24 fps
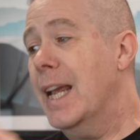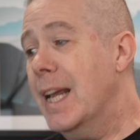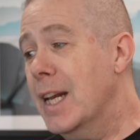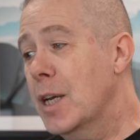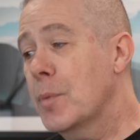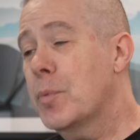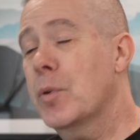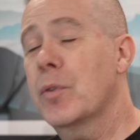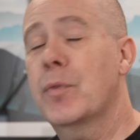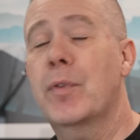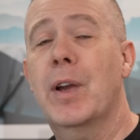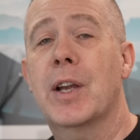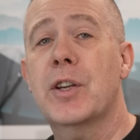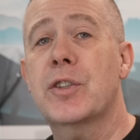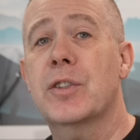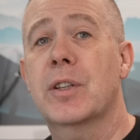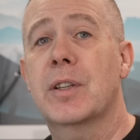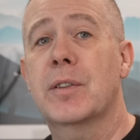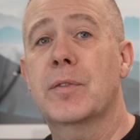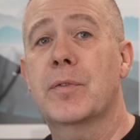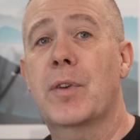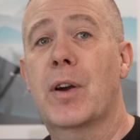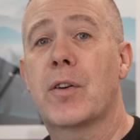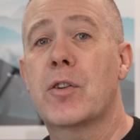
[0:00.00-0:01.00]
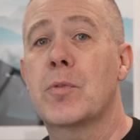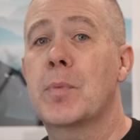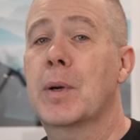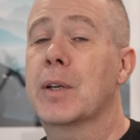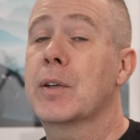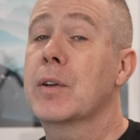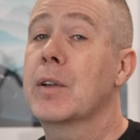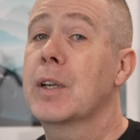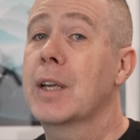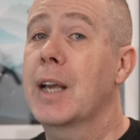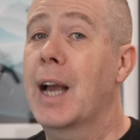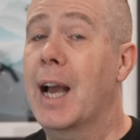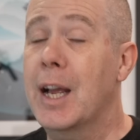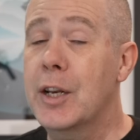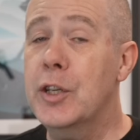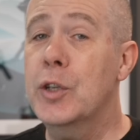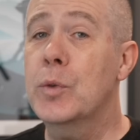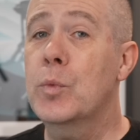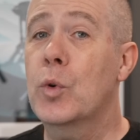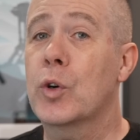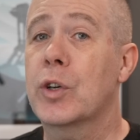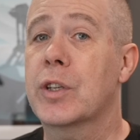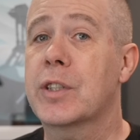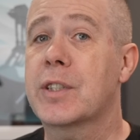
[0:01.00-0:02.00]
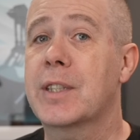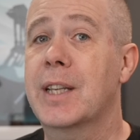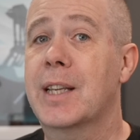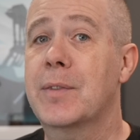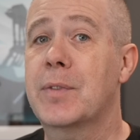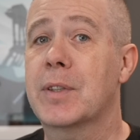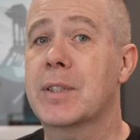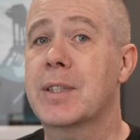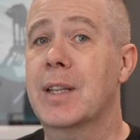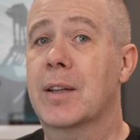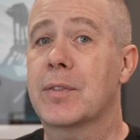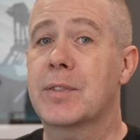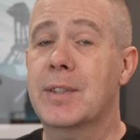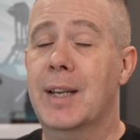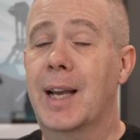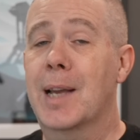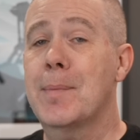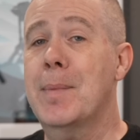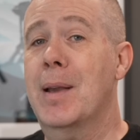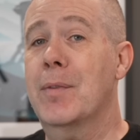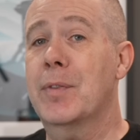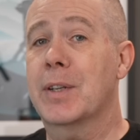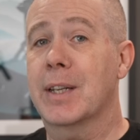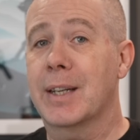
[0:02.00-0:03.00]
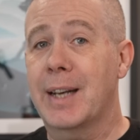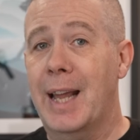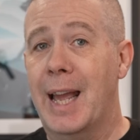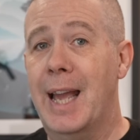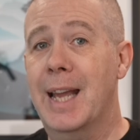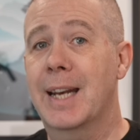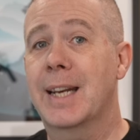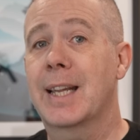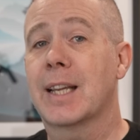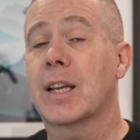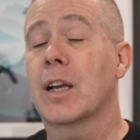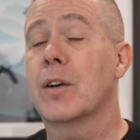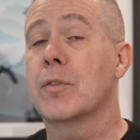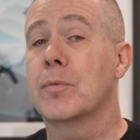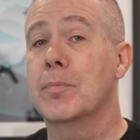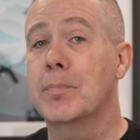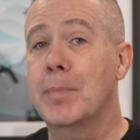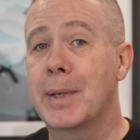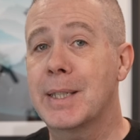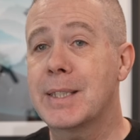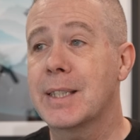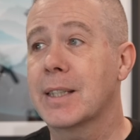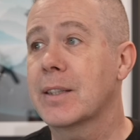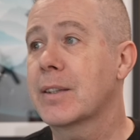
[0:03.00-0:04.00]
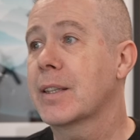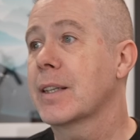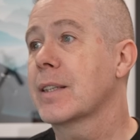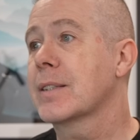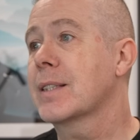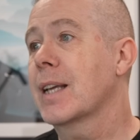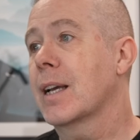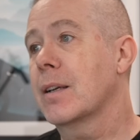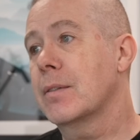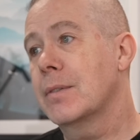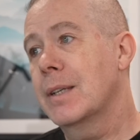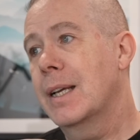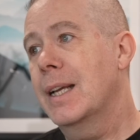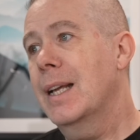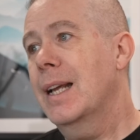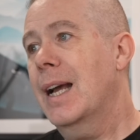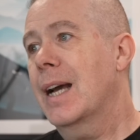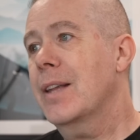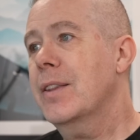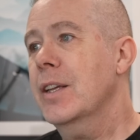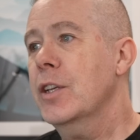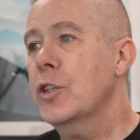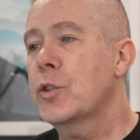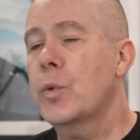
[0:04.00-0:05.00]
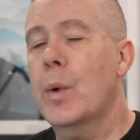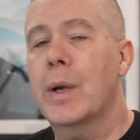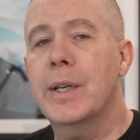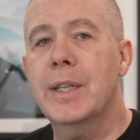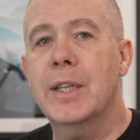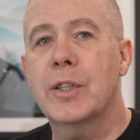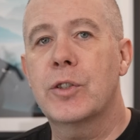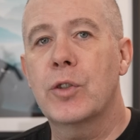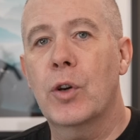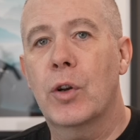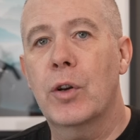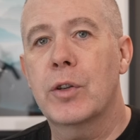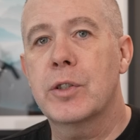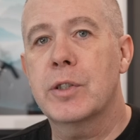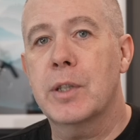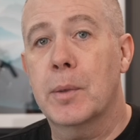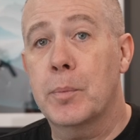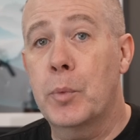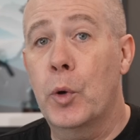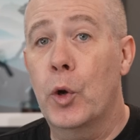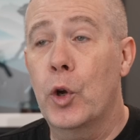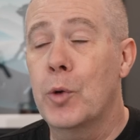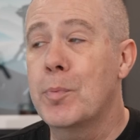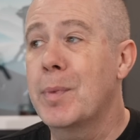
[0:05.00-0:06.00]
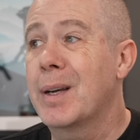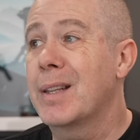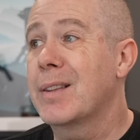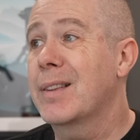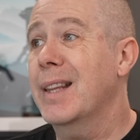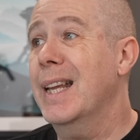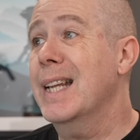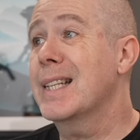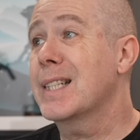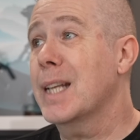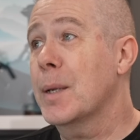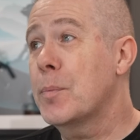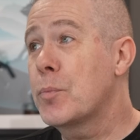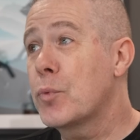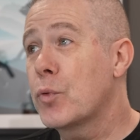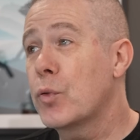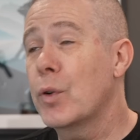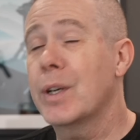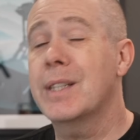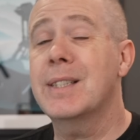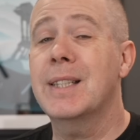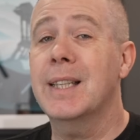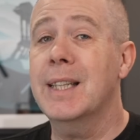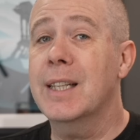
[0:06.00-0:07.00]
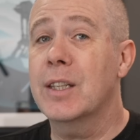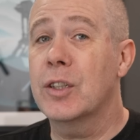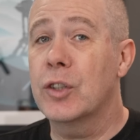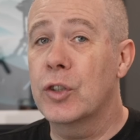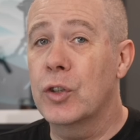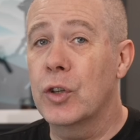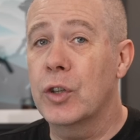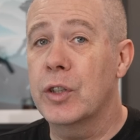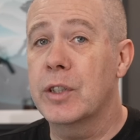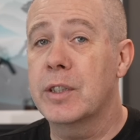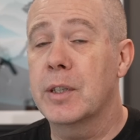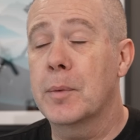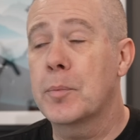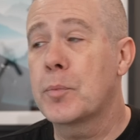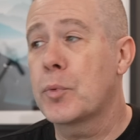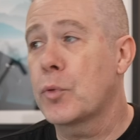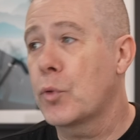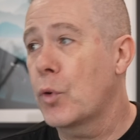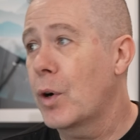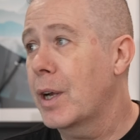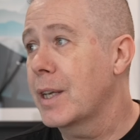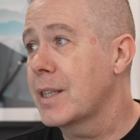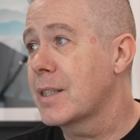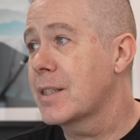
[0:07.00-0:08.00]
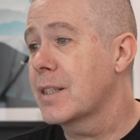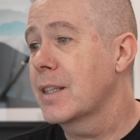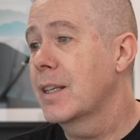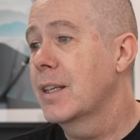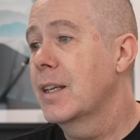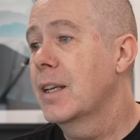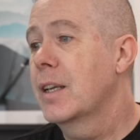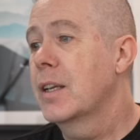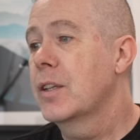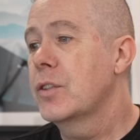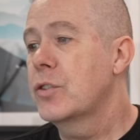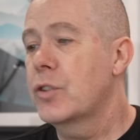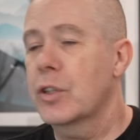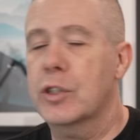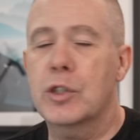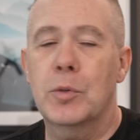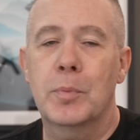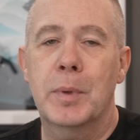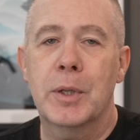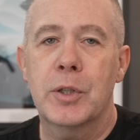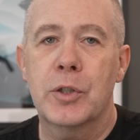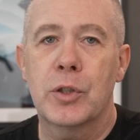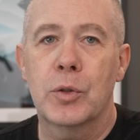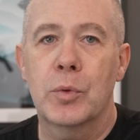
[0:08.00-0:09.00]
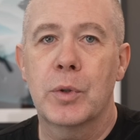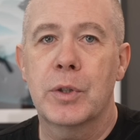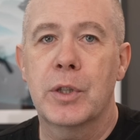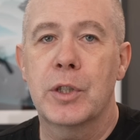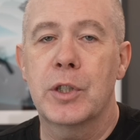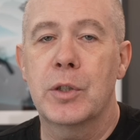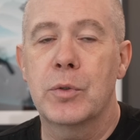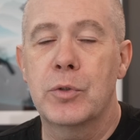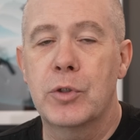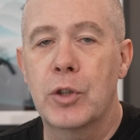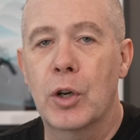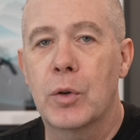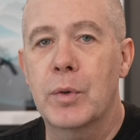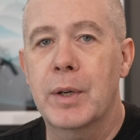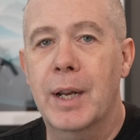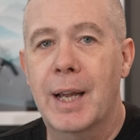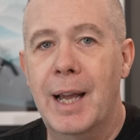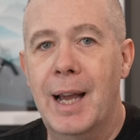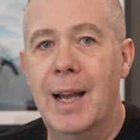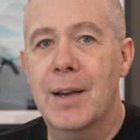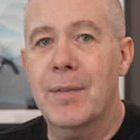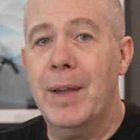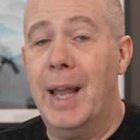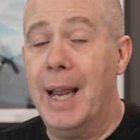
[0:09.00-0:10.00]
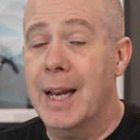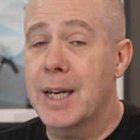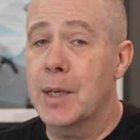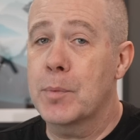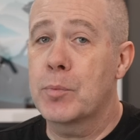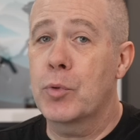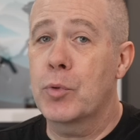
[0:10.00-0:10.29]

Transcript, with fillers: in a professional environment and you want to save yourself time, effort, and headache of missing things out, I think $20 per month is a pretty good price just to make sure that you don't have any